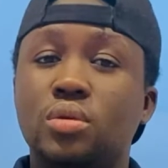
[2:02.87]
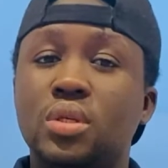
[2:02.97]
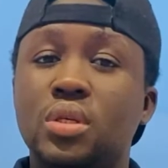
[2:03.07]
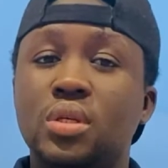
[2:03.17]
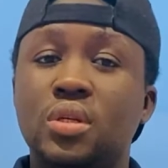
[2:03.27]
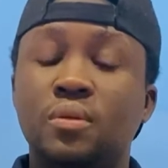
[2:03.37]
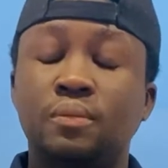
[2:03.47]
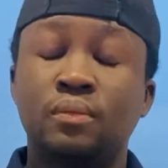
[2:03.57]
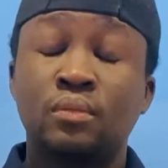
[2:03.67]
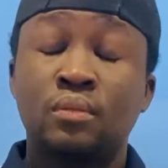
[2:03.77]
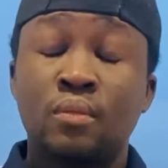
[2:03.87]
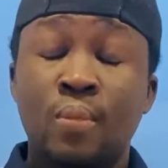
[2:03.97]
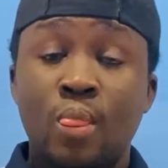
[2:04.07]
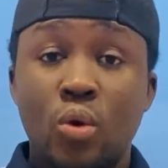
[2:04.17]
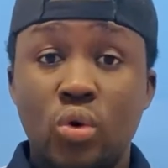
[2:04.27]
the
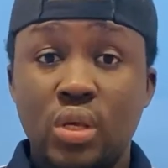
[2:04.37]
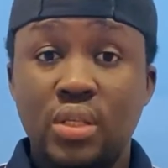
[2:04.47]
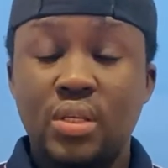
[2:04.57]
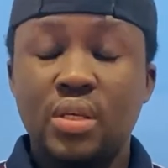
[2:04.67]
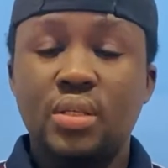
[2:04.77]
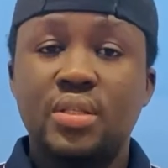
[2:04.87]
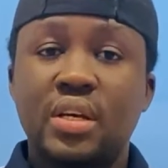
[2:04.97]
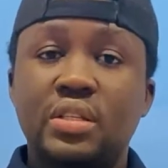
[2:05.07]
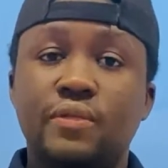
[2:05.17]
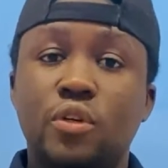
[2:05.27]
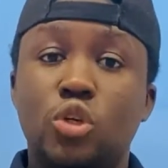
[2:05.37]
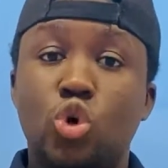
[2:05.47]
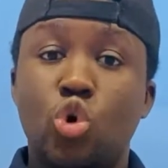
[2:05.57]
OET stands for the